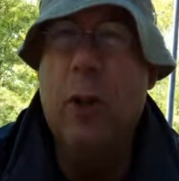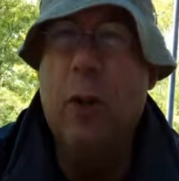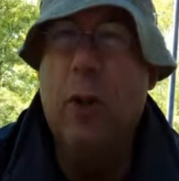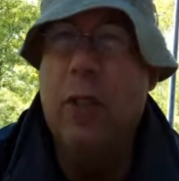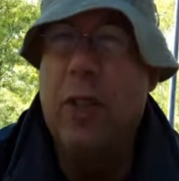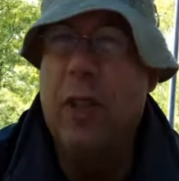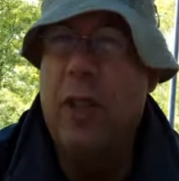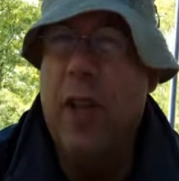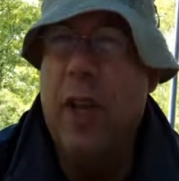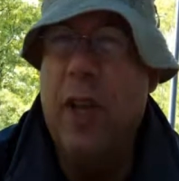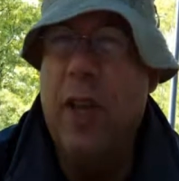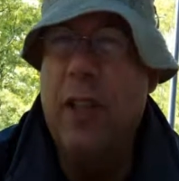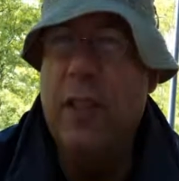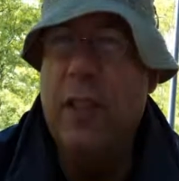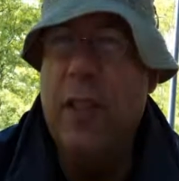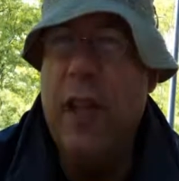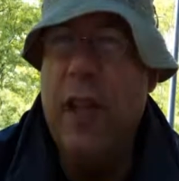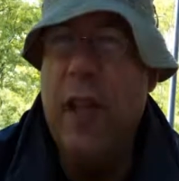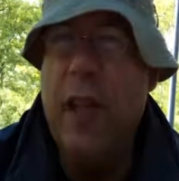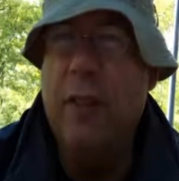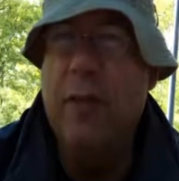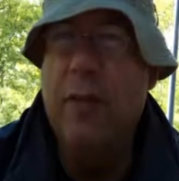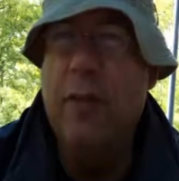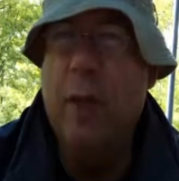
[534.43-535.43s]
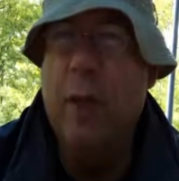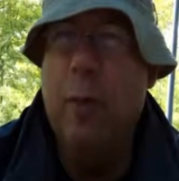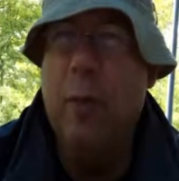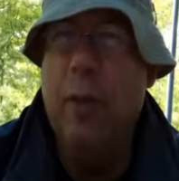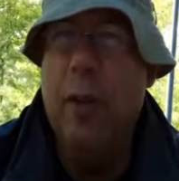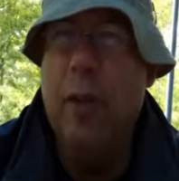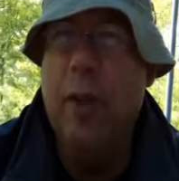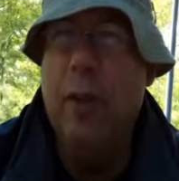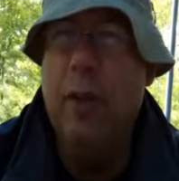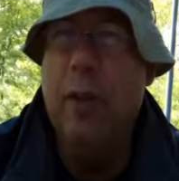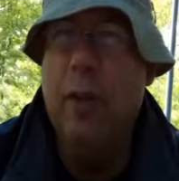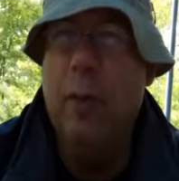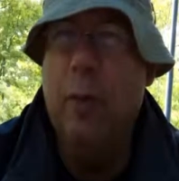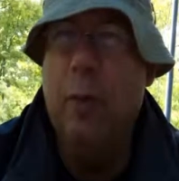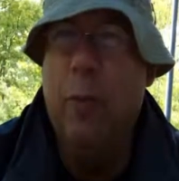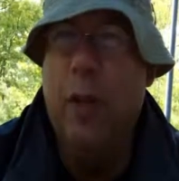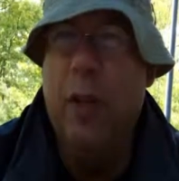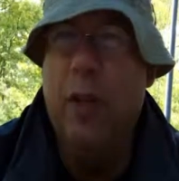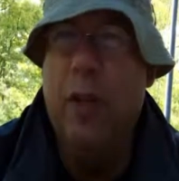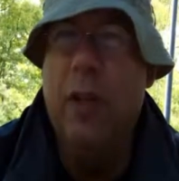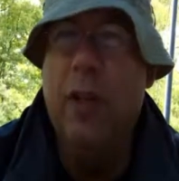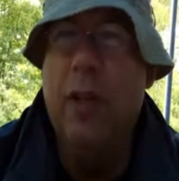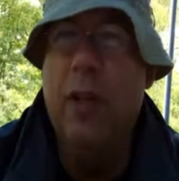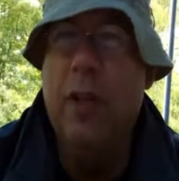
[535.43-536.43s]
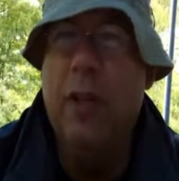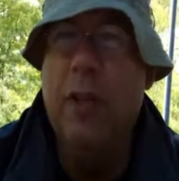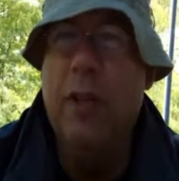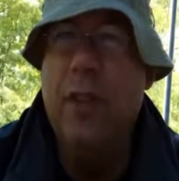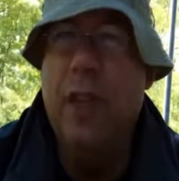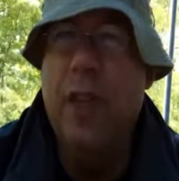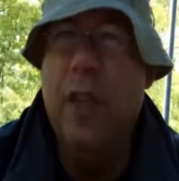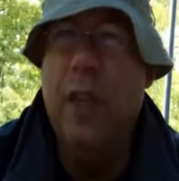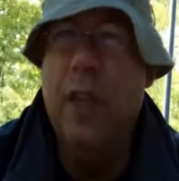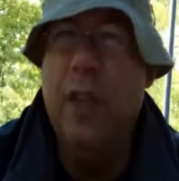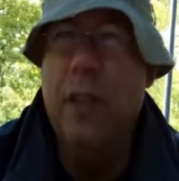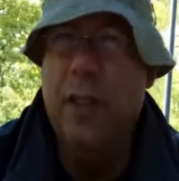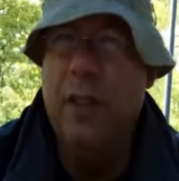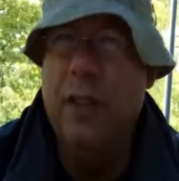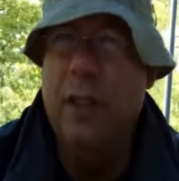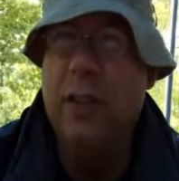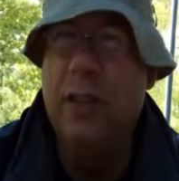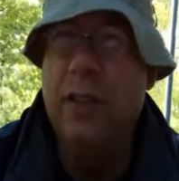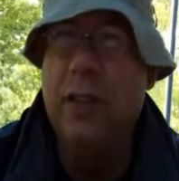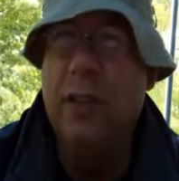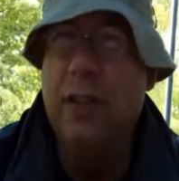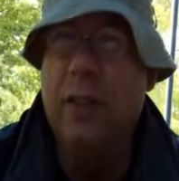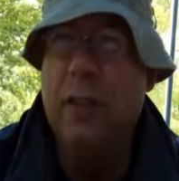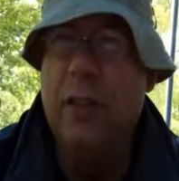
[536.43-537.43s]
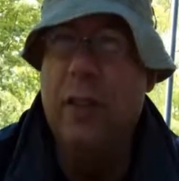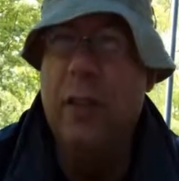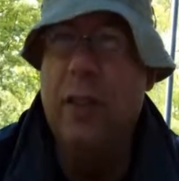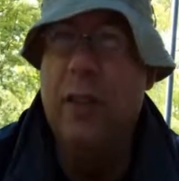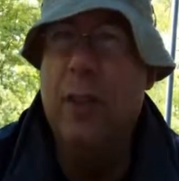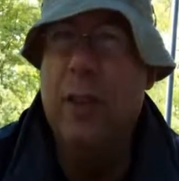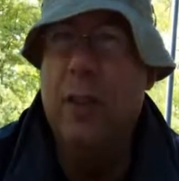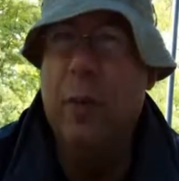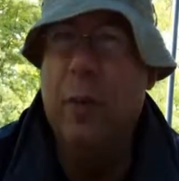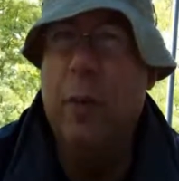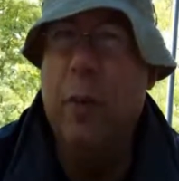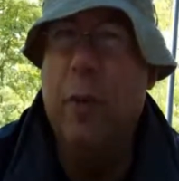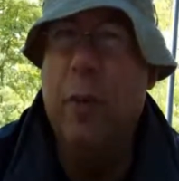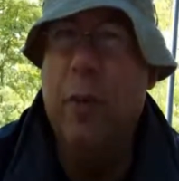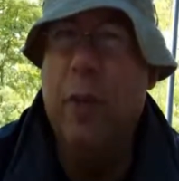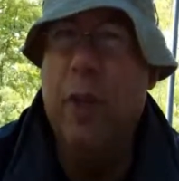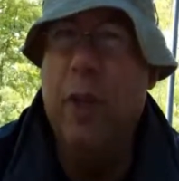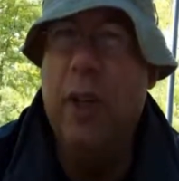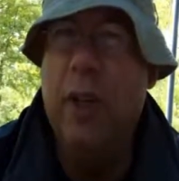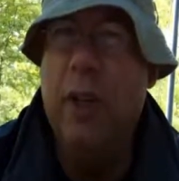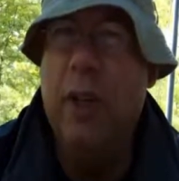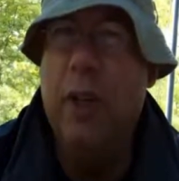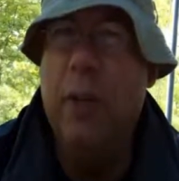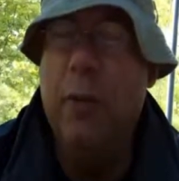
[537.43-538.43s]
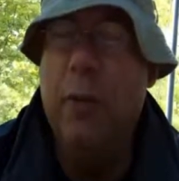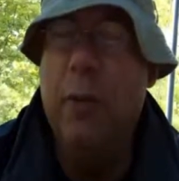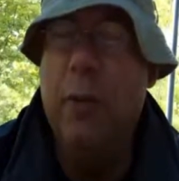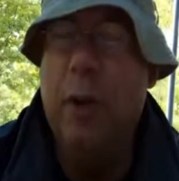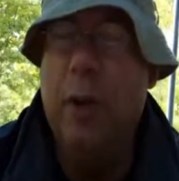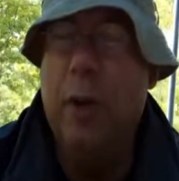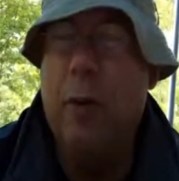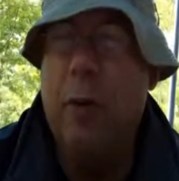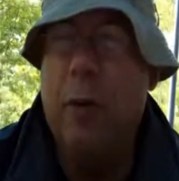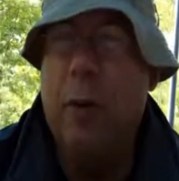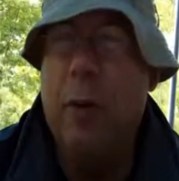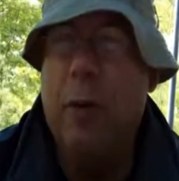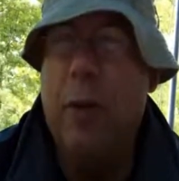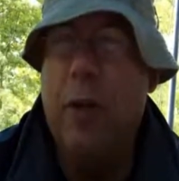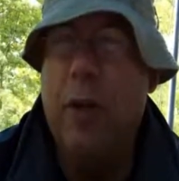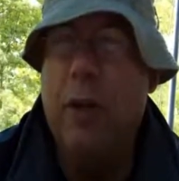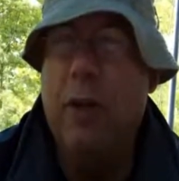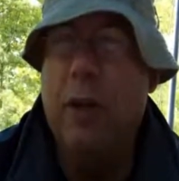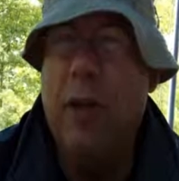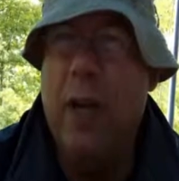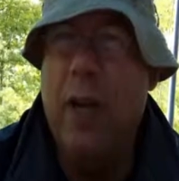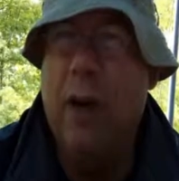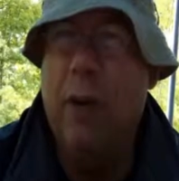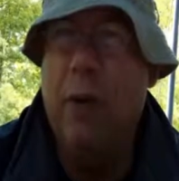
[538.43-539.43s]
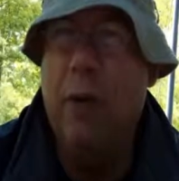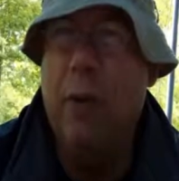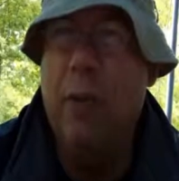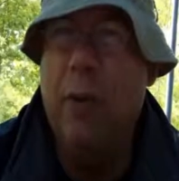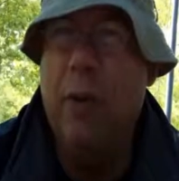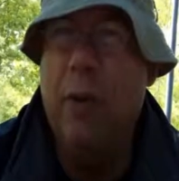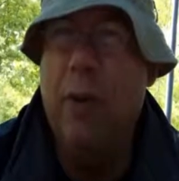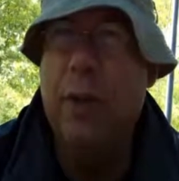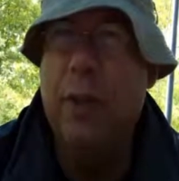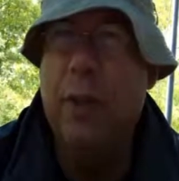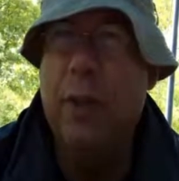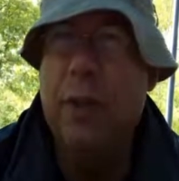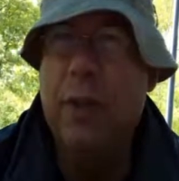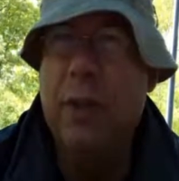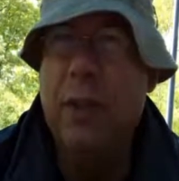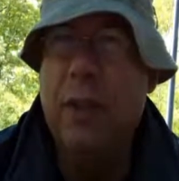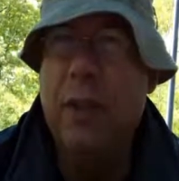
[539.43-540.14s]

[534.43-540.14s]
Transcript: So it's nice to have something written to say this is where we went, how it worked,